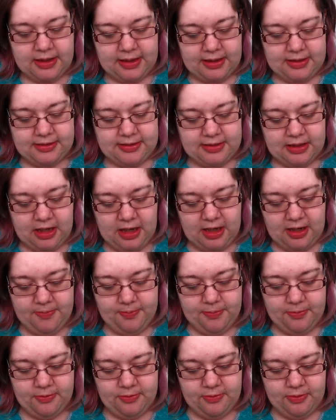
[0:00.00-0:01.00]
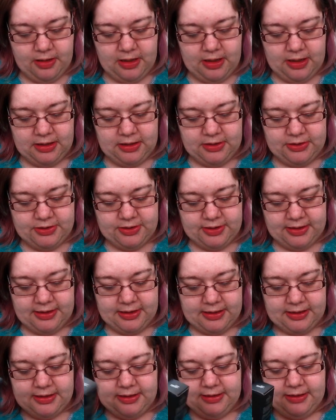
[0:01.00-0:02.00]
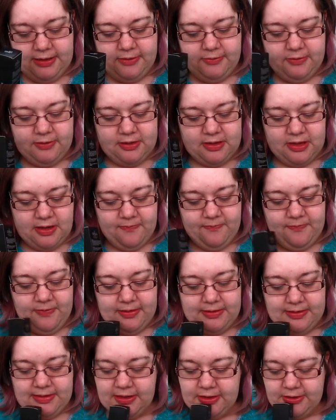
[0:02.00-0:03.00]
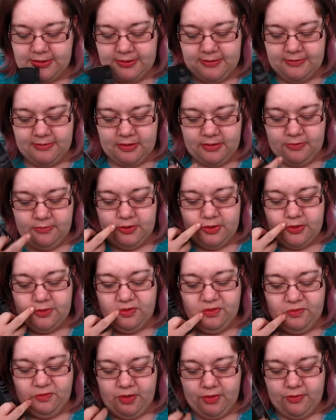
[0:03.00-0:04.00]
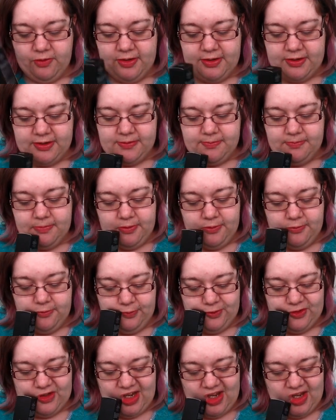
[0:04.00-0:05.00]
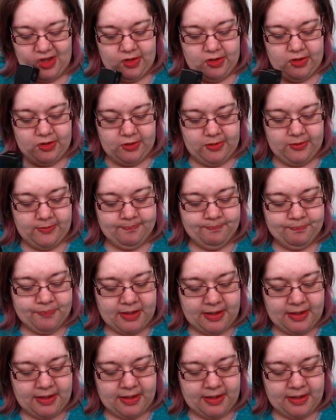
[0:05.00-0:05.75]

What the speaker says: it's a hypoallergenic liquid type foundation enriched with various minerals and the